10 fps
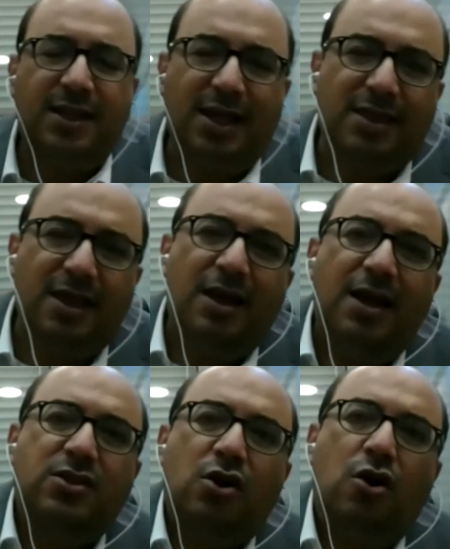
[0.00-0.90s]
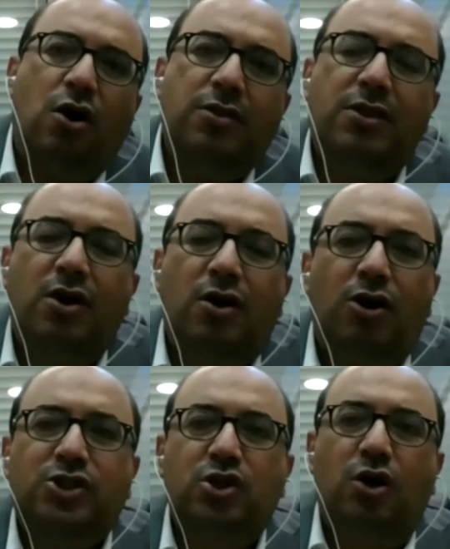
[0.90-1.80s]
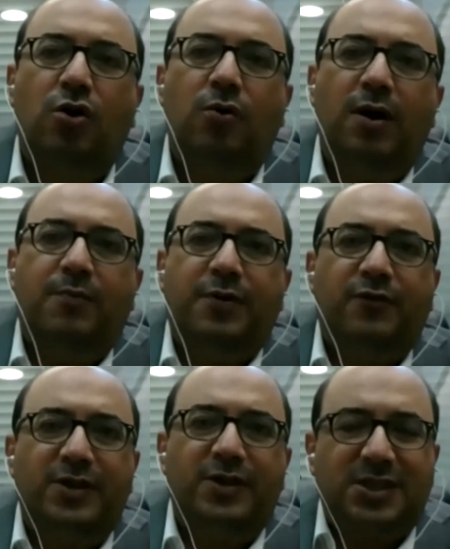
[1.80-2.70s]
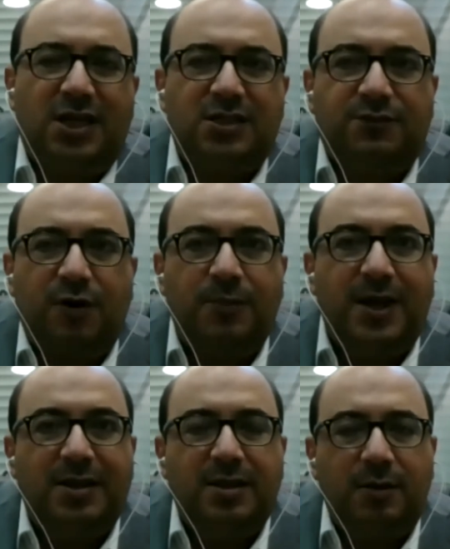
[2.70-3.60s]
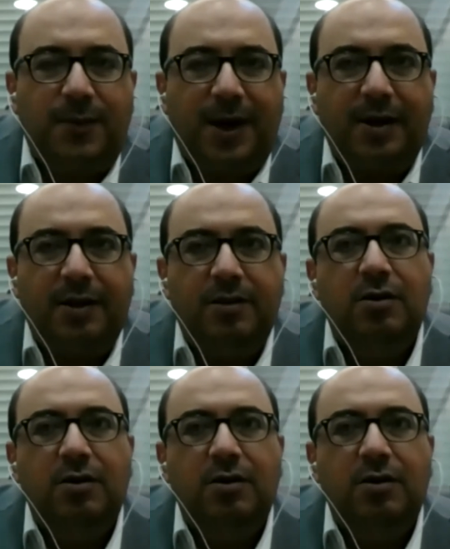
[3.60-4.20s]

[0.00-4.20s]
and then later on they also prevents us from getting married